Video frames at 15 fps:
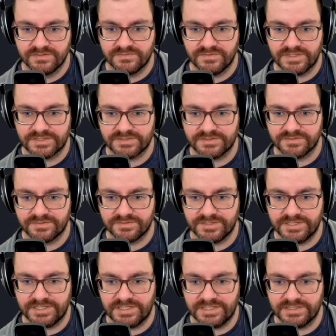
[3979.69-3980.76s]
vector
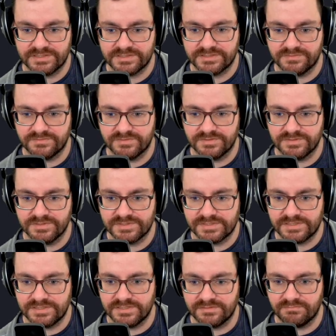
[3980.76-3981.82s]
3i coords
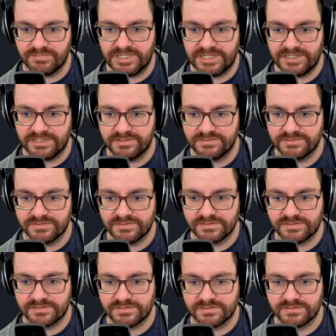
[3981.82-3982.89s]
in
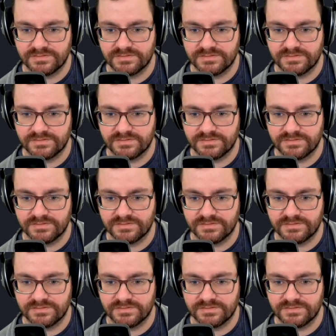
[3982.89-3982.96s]
bounds.